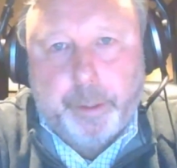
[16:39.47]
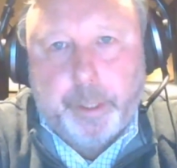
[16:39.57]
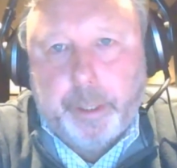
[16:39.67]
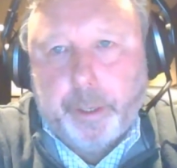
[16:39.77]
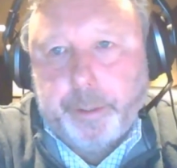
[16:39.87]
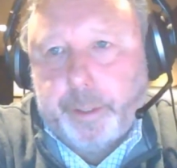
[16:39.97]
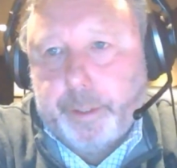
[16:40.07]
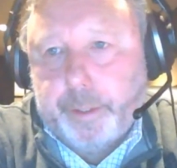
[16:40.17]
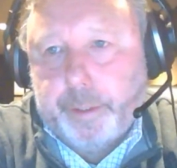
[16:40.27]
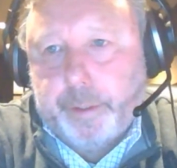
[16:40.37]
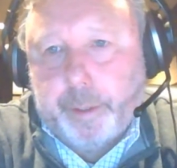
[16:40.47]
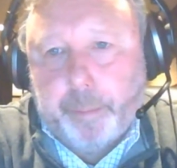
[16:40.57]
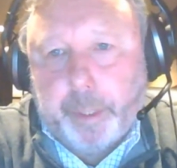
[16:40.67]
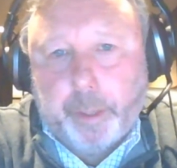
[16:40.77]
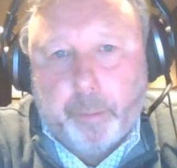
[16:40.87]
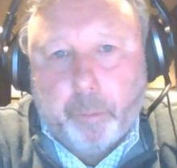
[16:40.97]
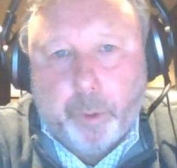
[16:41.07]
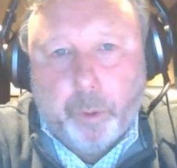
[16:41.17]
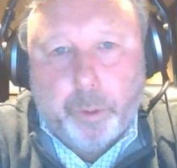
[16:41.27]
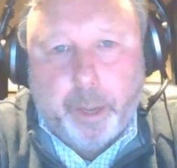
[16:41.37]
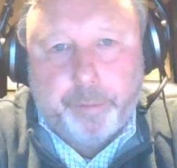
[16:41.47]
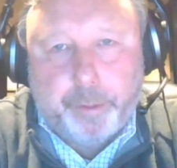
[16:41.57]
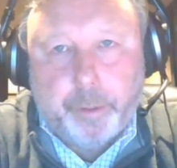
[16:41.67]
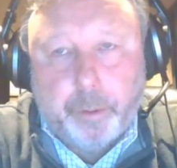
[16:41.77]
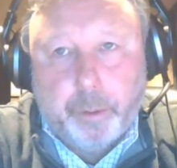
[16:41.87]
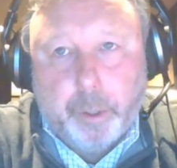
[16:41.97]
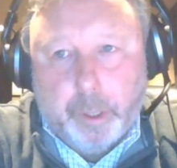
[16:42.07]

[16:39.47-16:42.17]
DDoS is something that we all have to